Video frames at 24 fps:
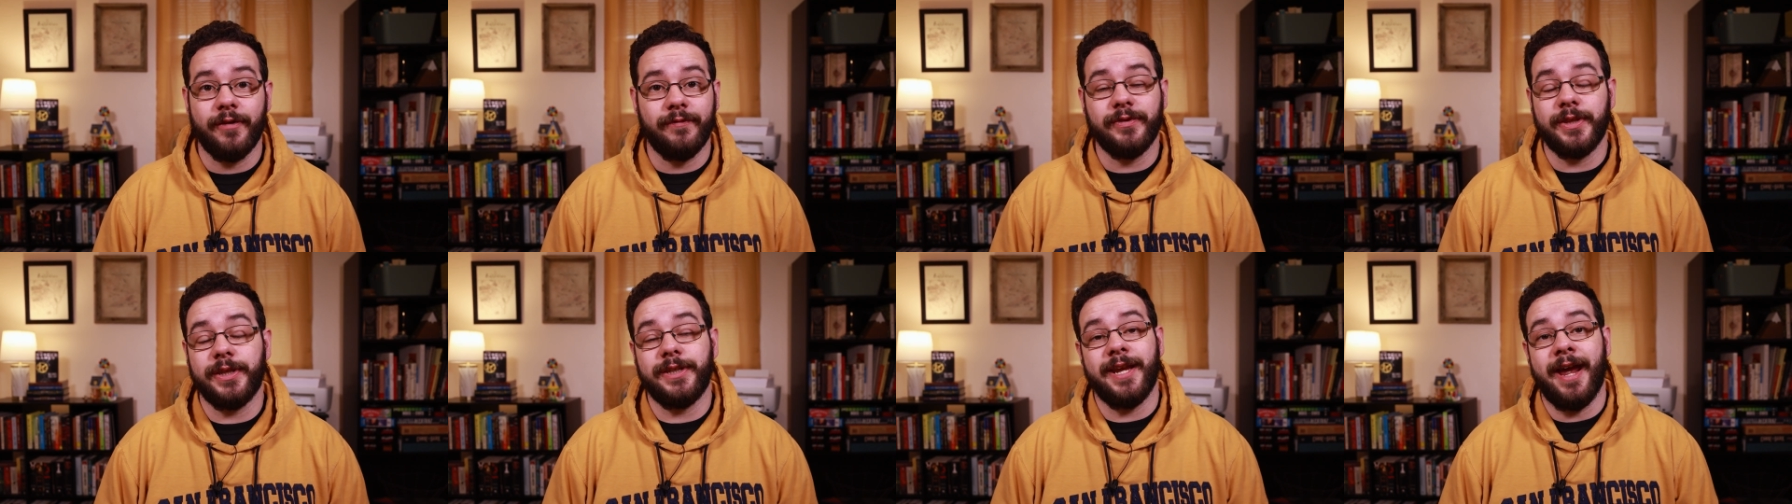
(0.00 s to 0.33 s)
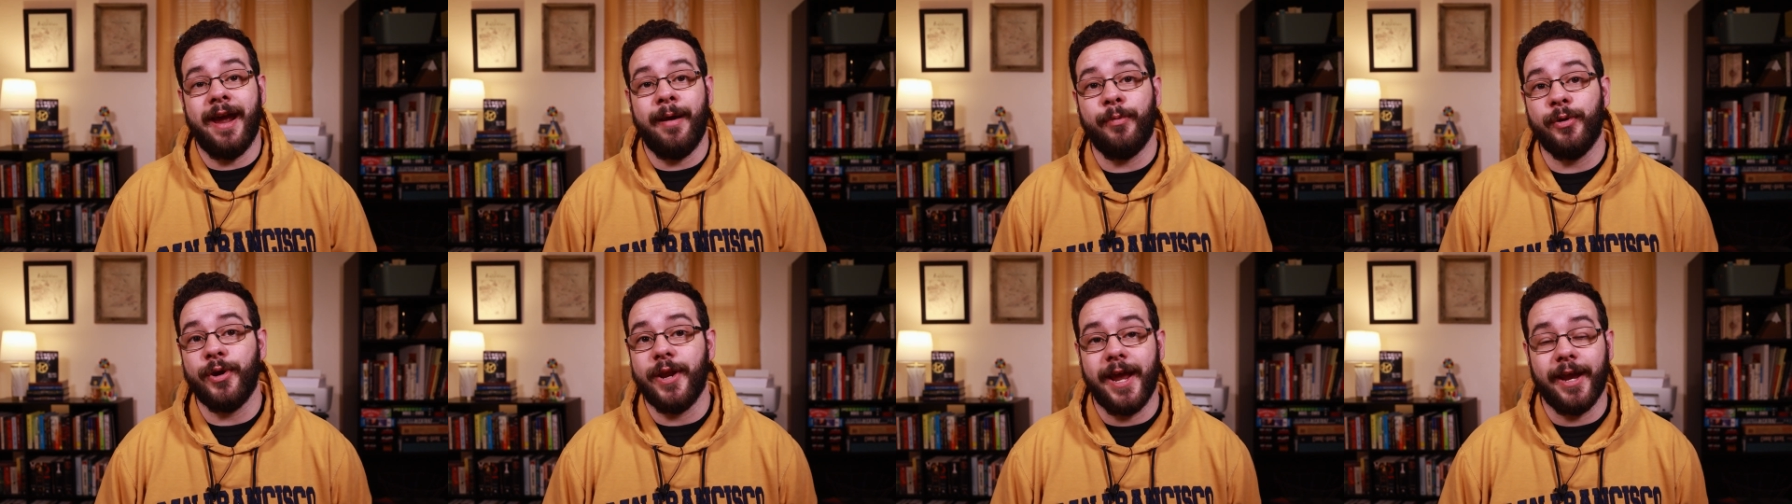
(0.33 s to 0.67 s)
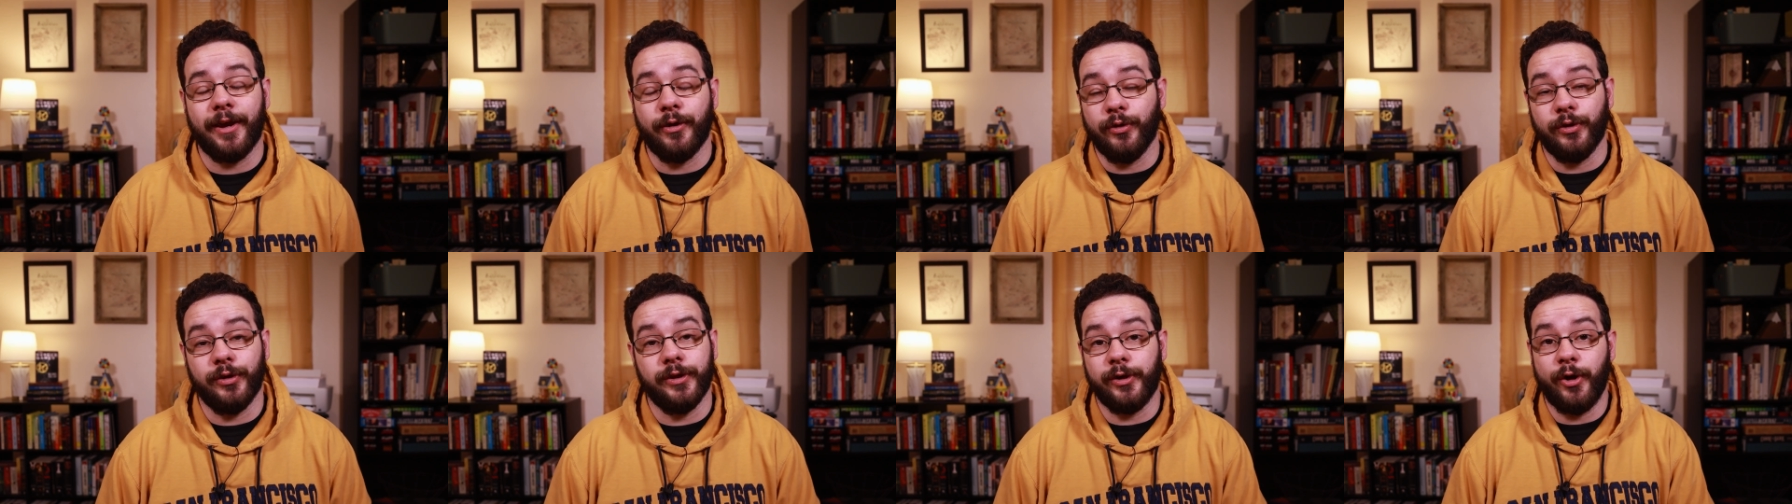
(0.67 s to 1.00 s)
of the
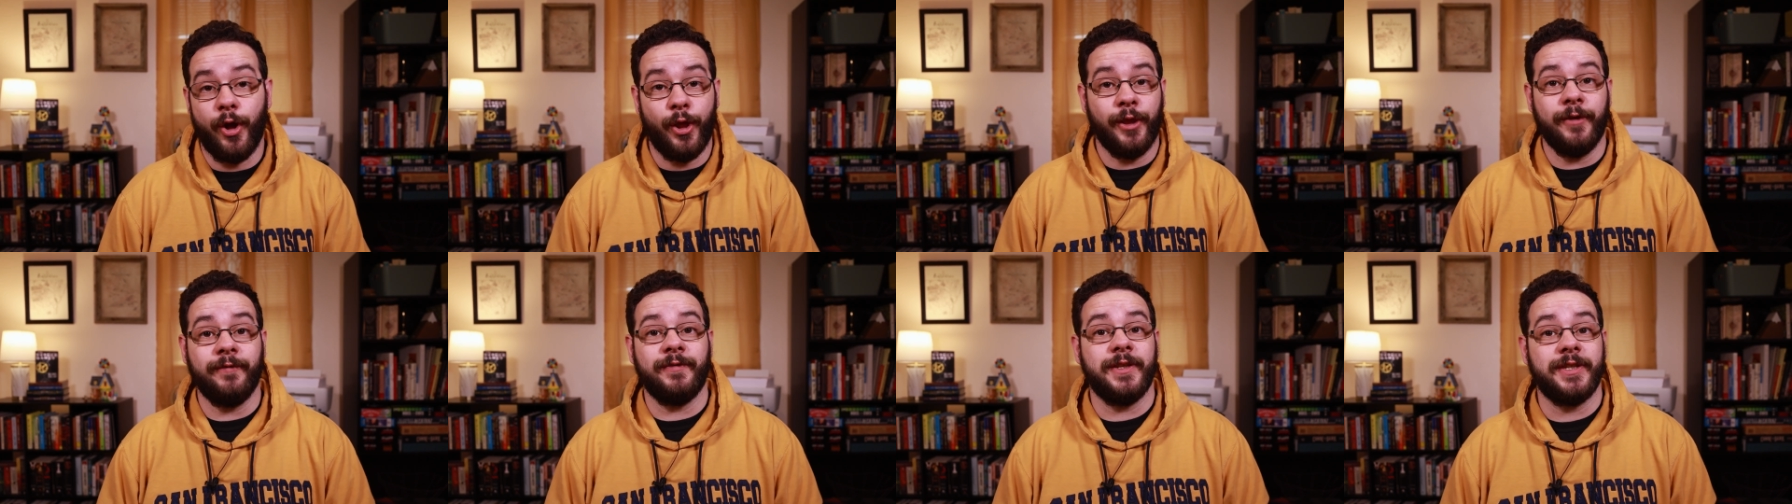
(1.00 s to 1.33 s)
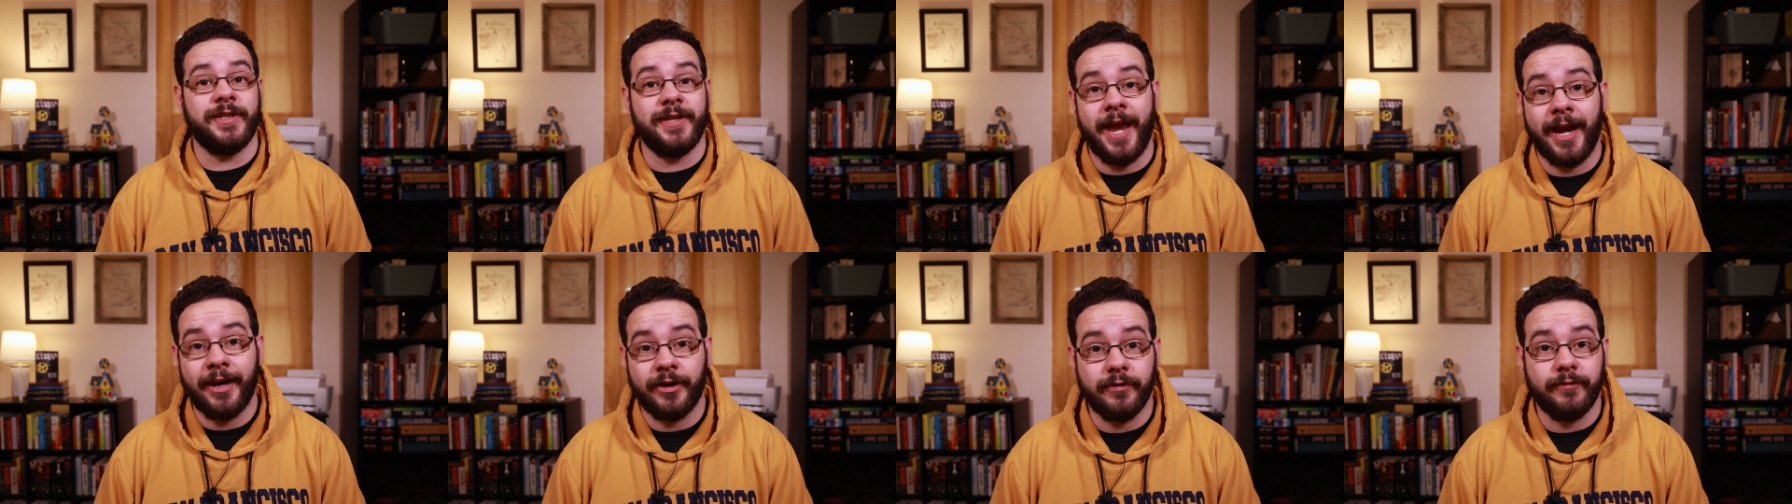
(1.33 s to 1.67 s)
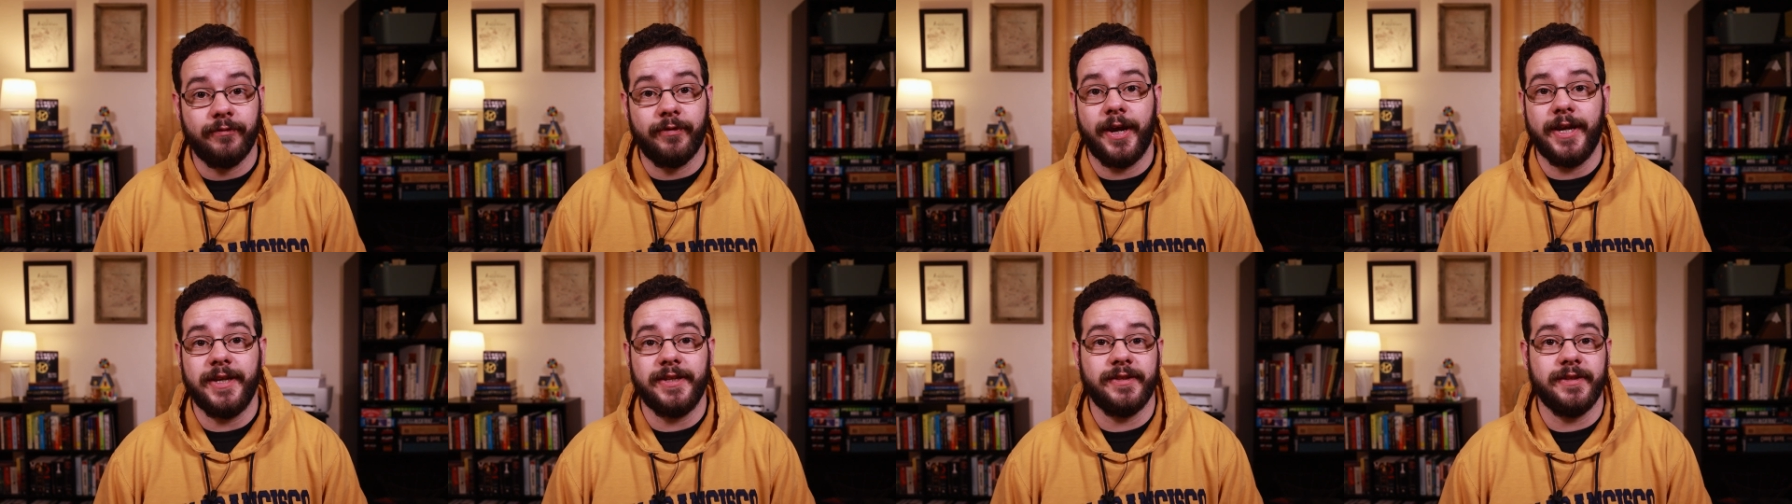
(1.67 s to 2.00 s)
tabernacle and all of the
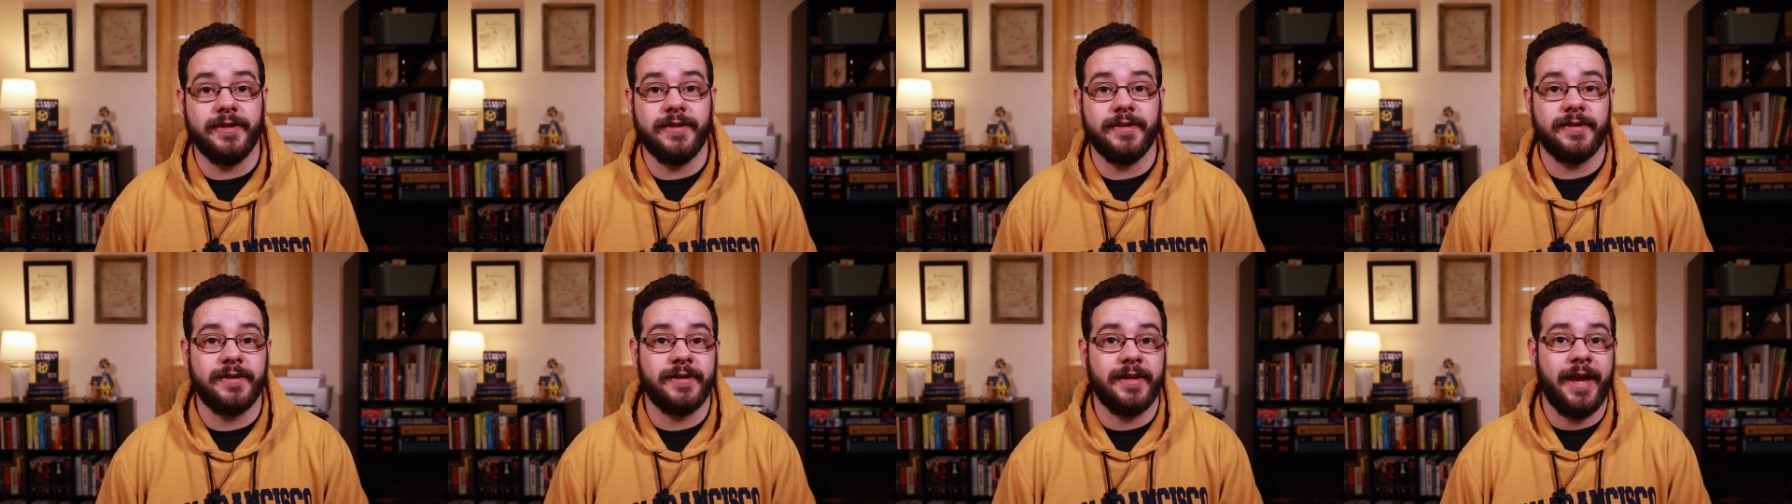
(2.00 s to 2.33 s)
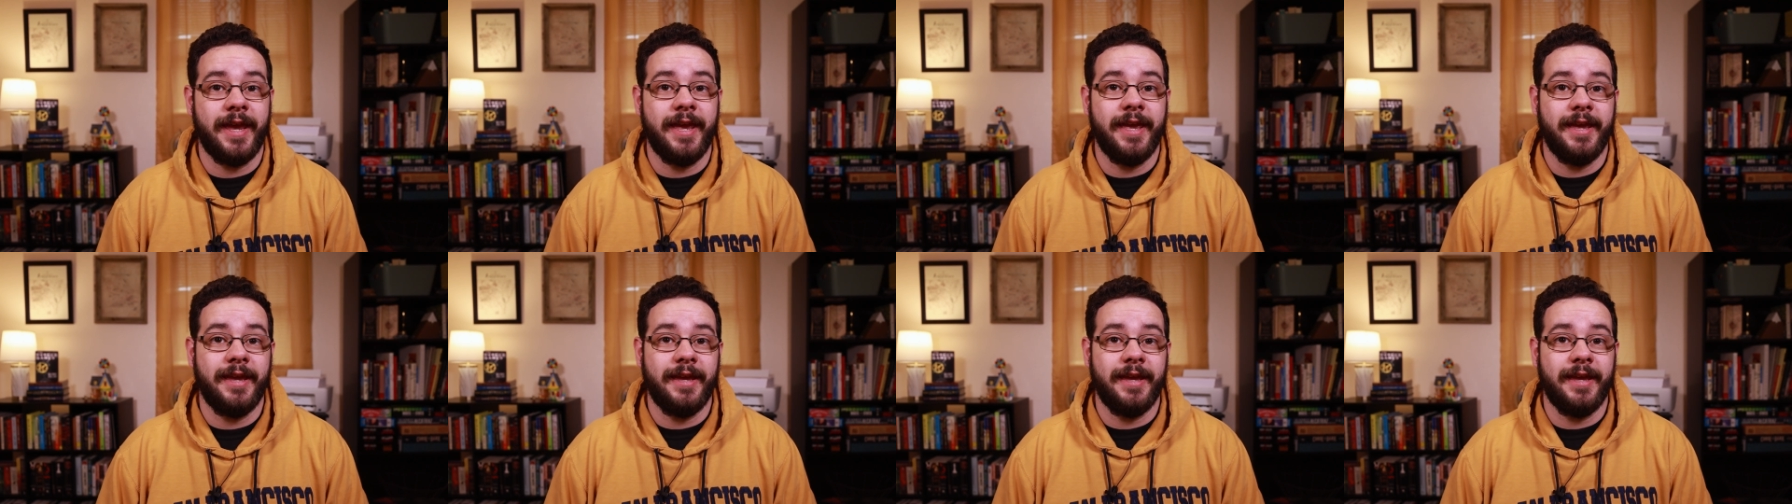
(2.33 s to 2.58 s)
sacrifices.